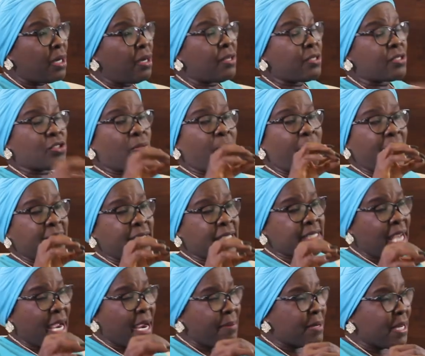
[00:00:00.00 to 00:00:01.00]
So by the
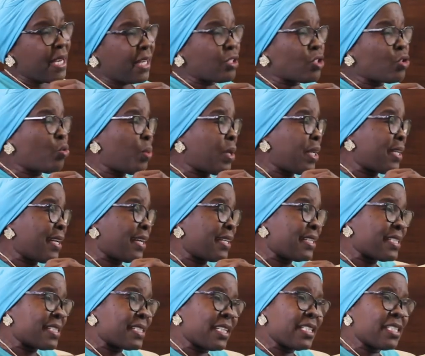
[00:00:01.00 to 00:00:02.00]
time they are doing the
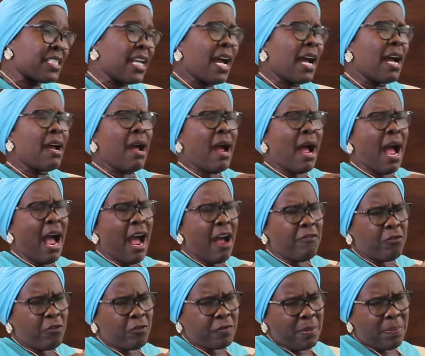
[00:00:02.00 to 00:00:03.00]
anesthesia, half
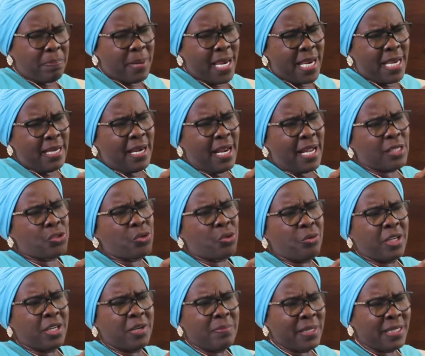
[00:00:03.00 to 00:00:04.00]
of the pain has
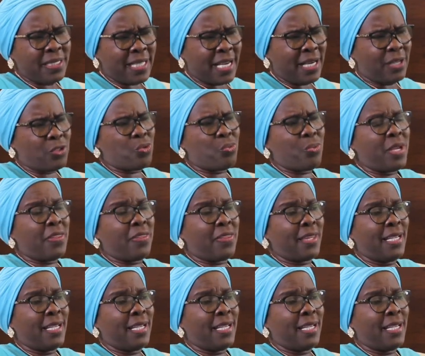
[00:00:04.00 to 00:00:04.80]
already been dealt with.